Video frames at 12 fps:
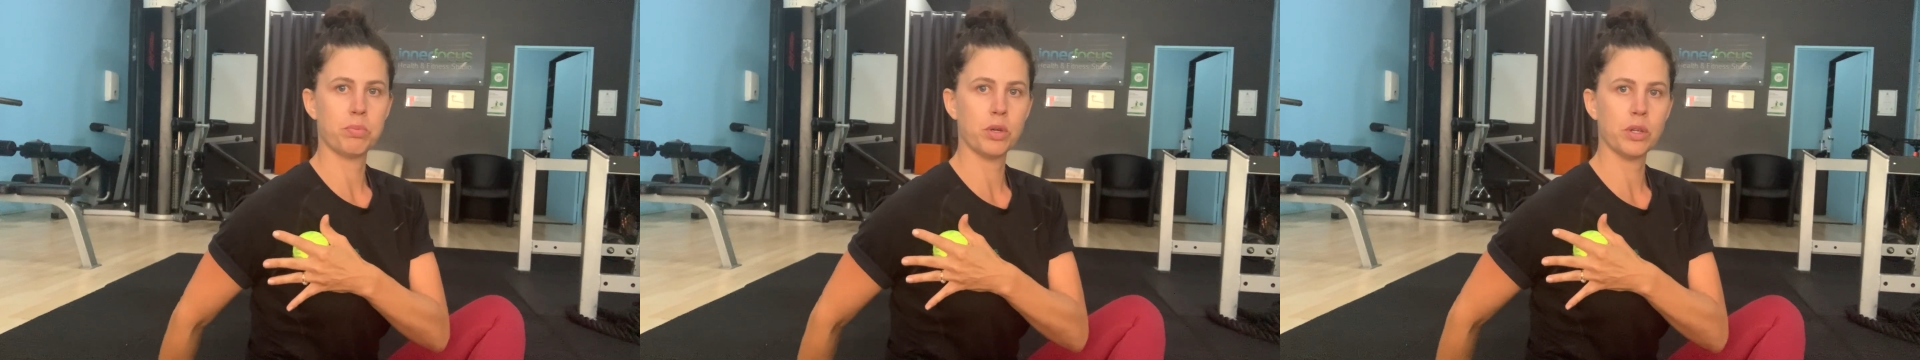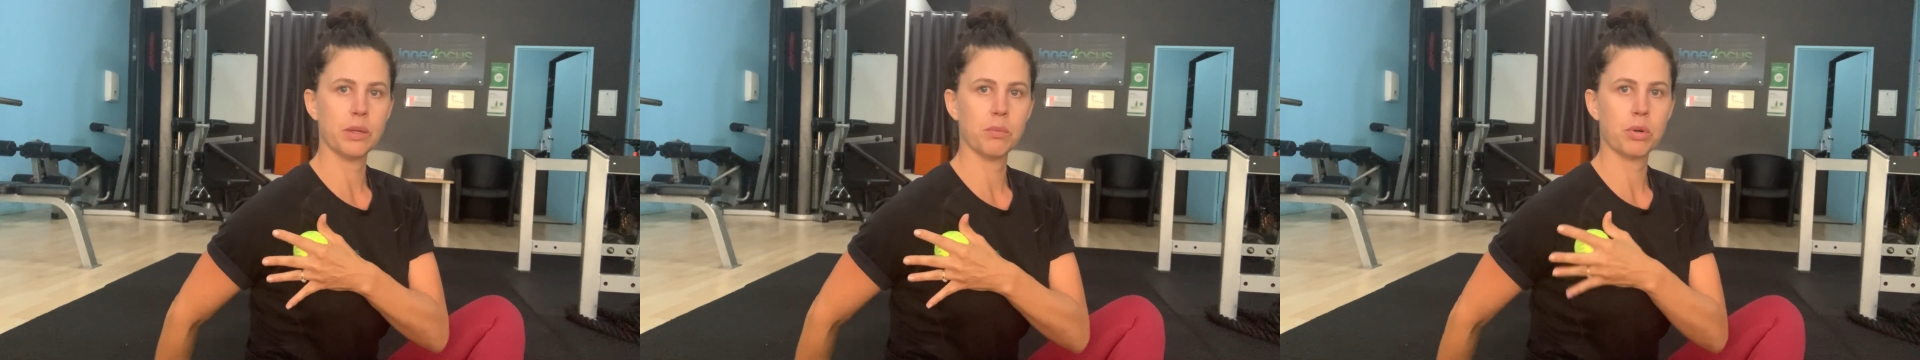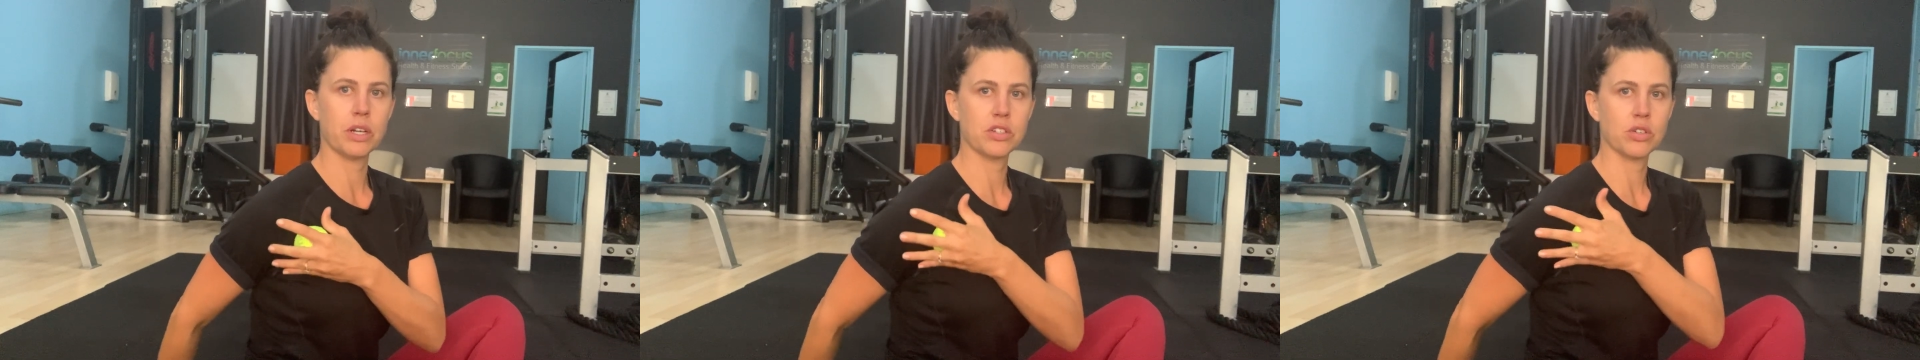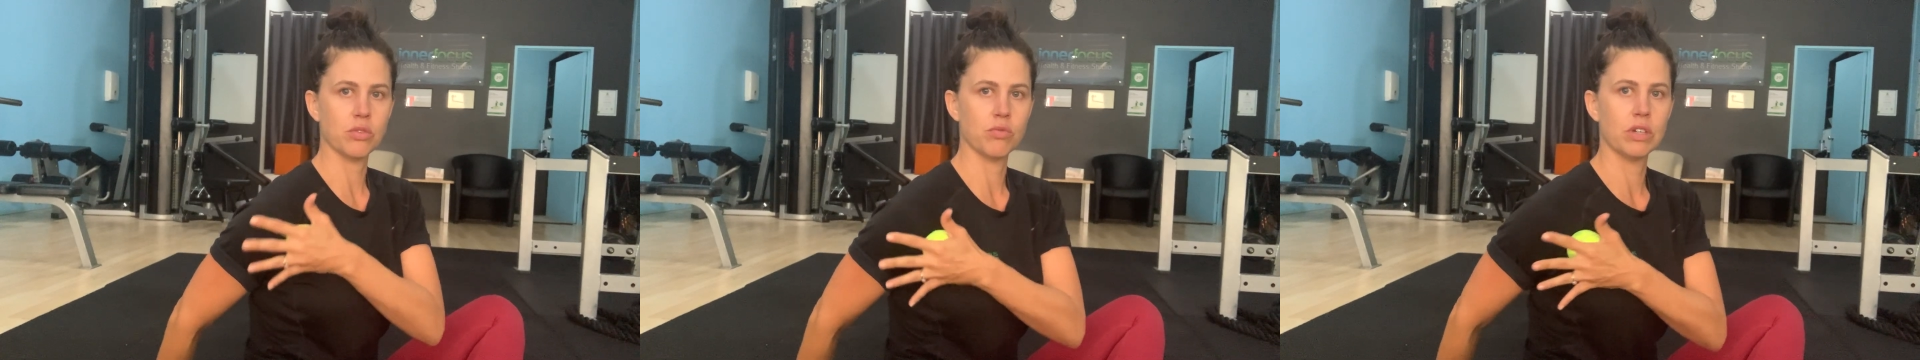putting
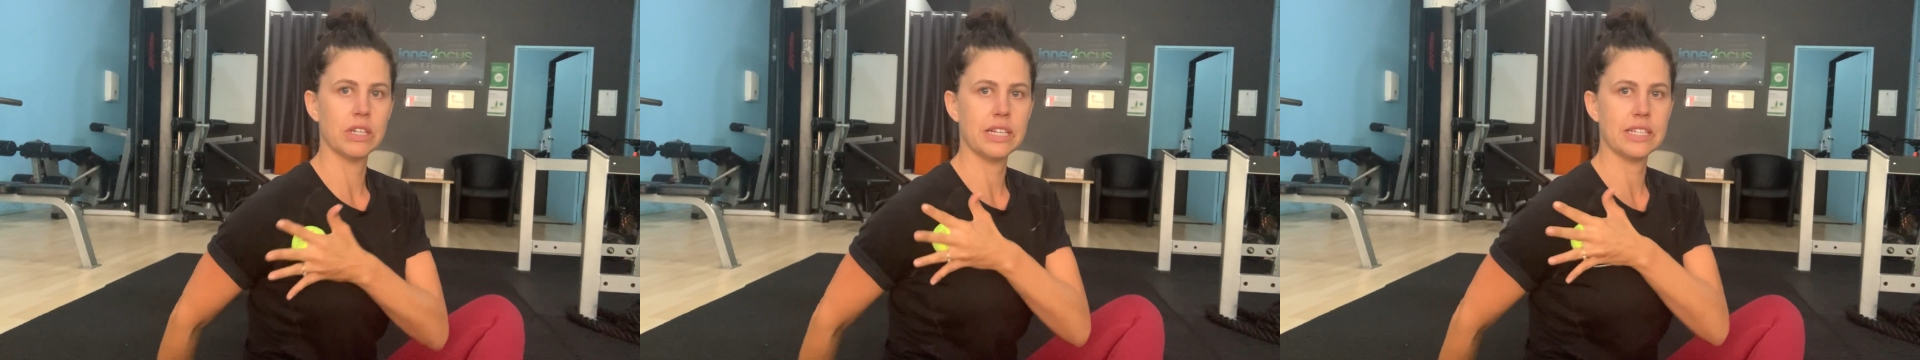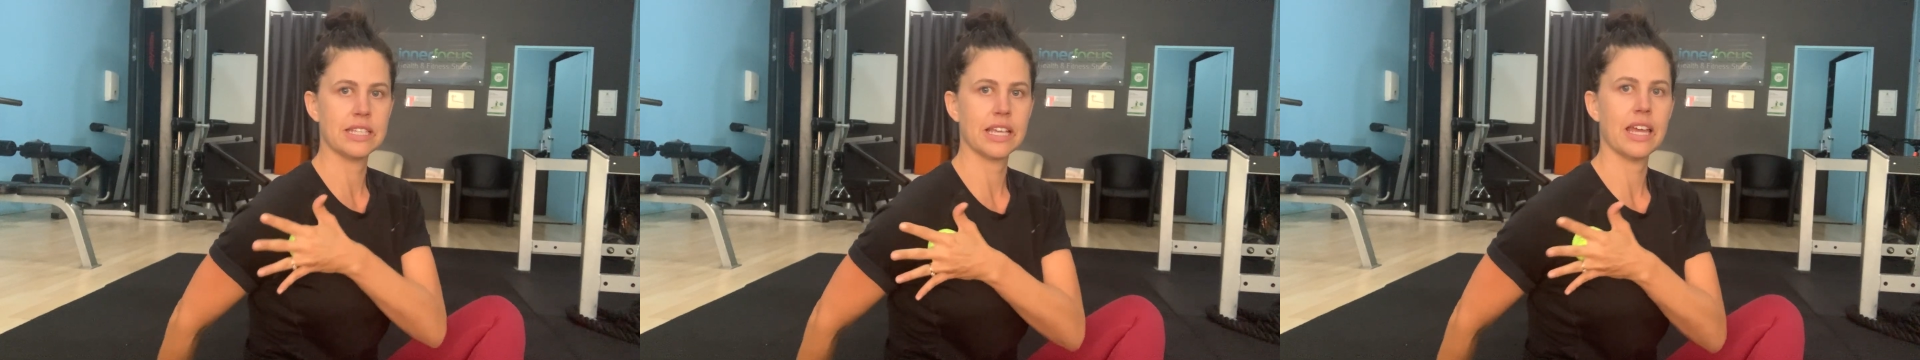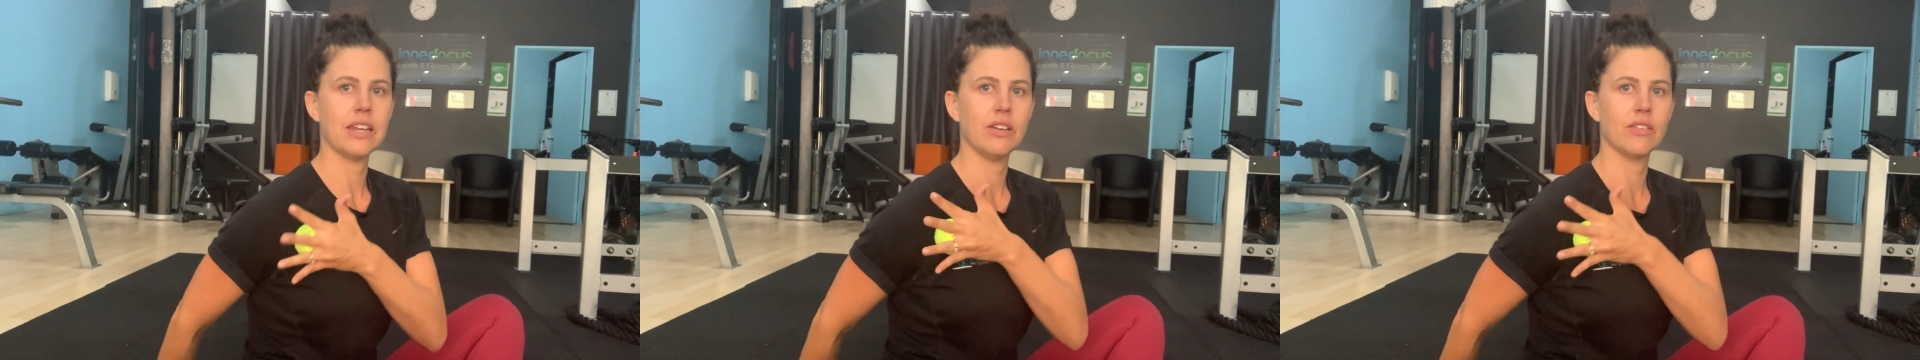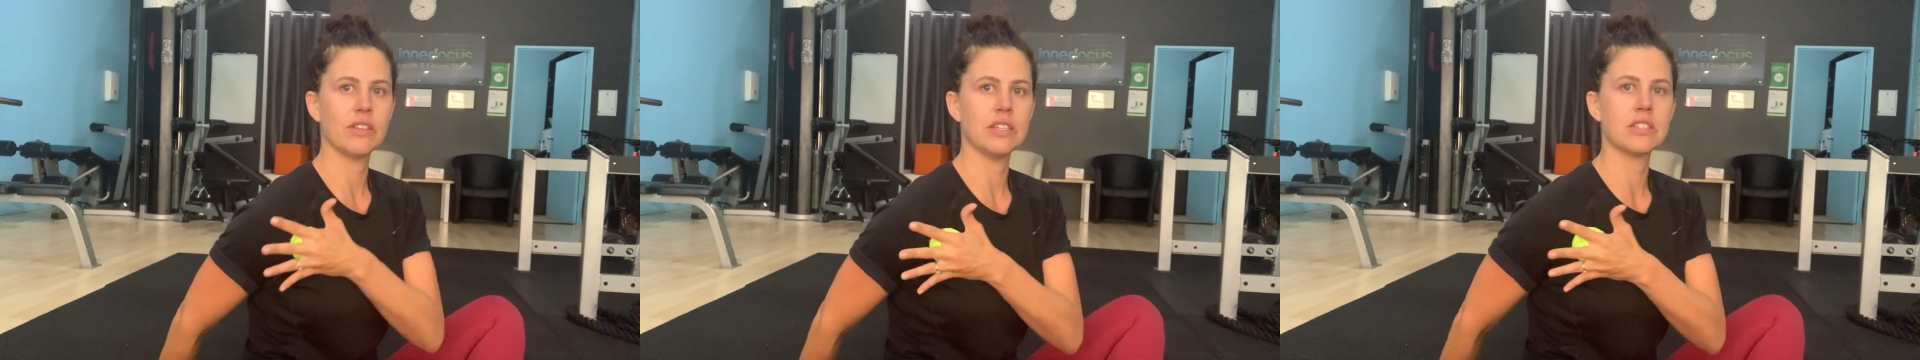pressure on releasing any
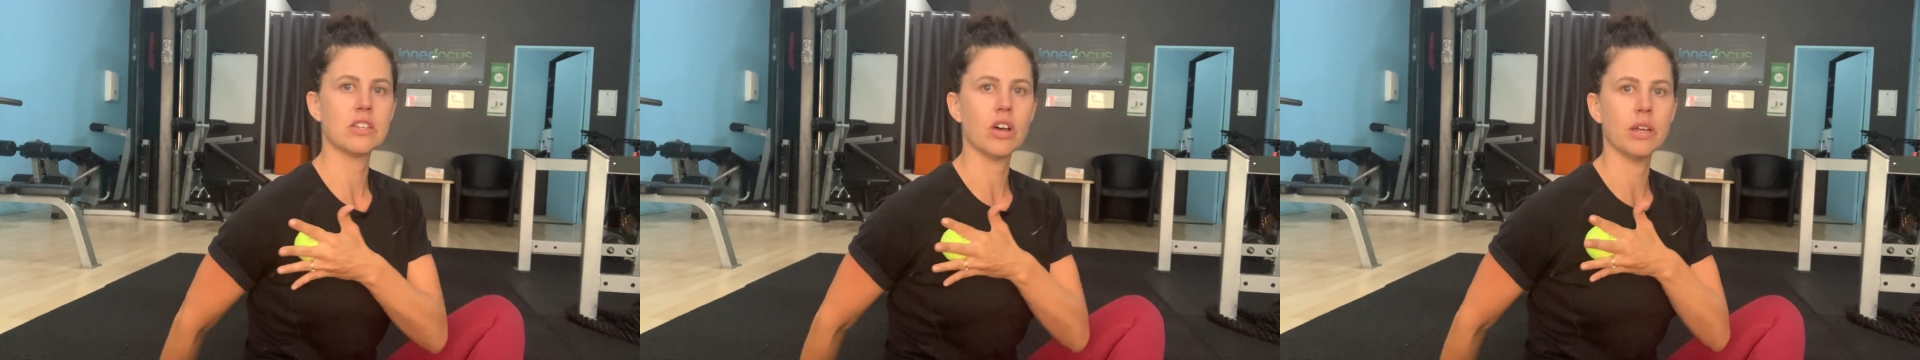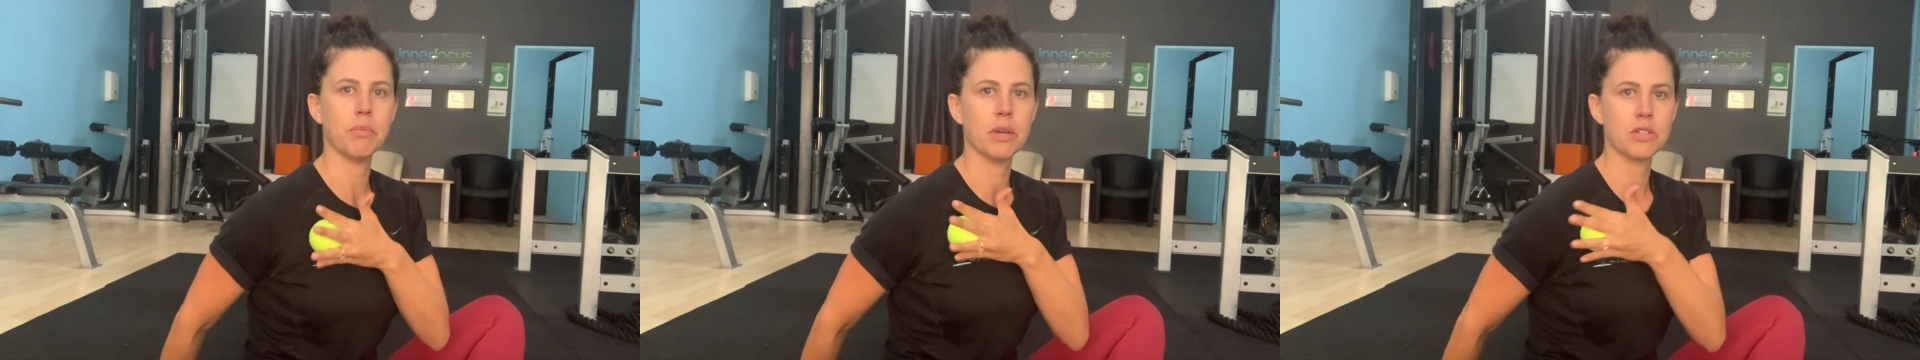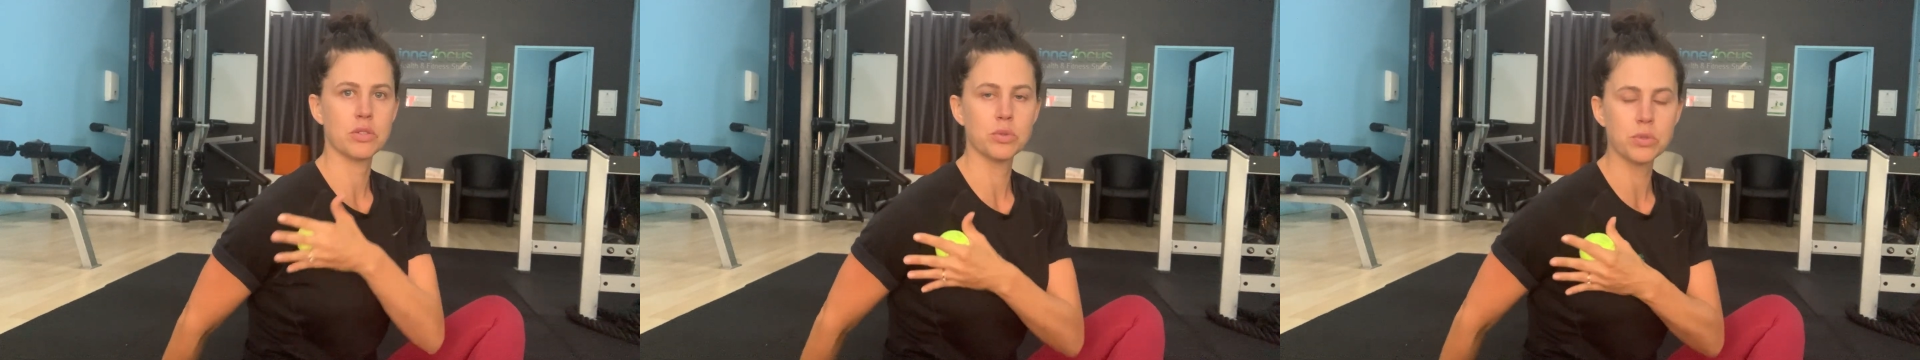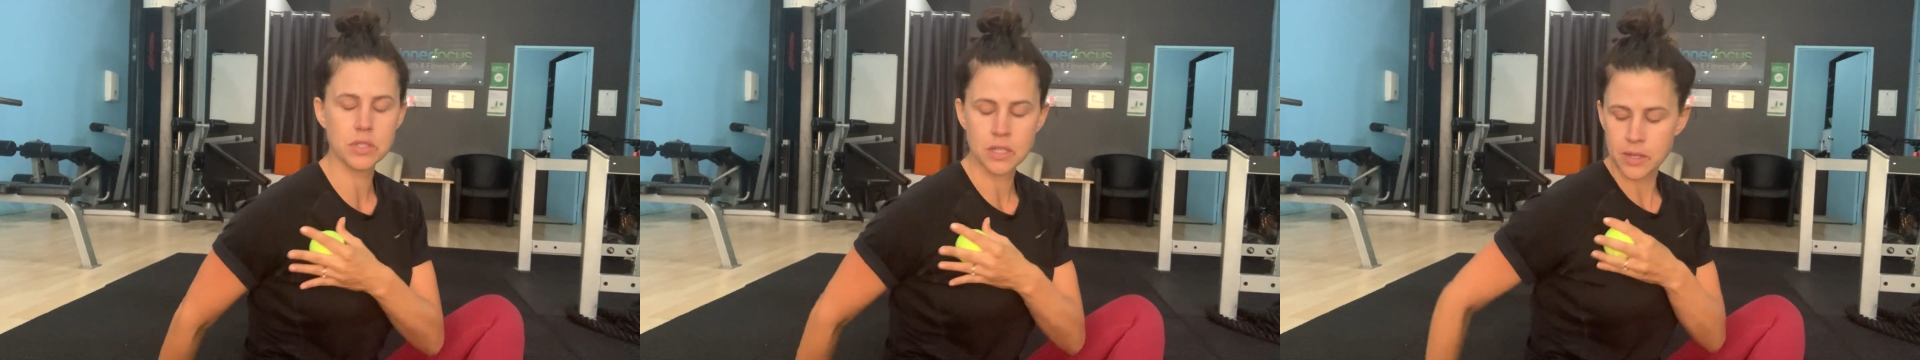of these tight
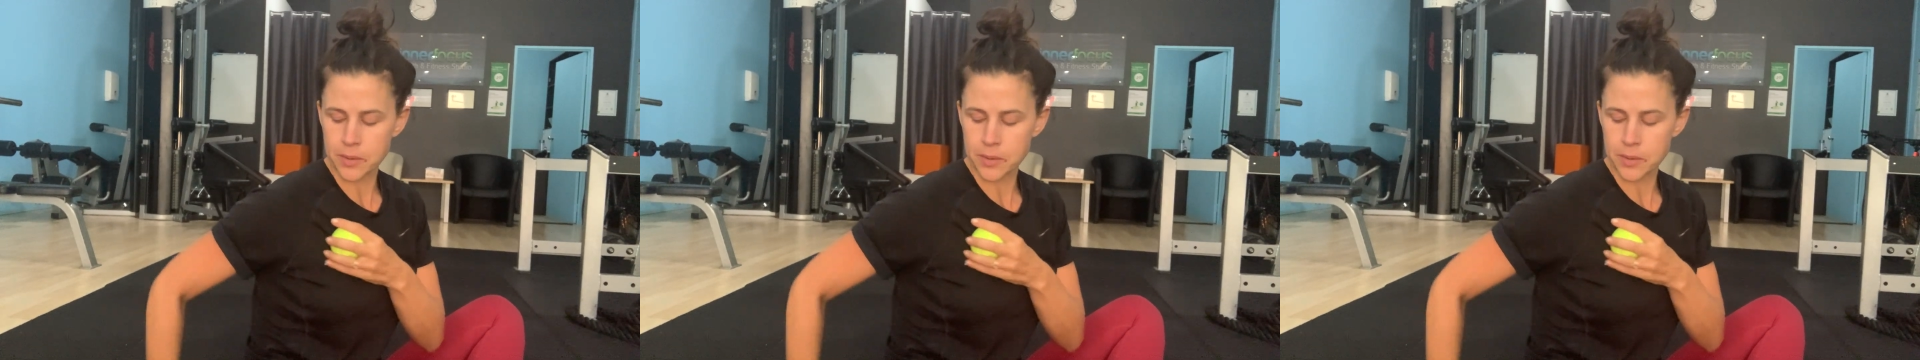muscles.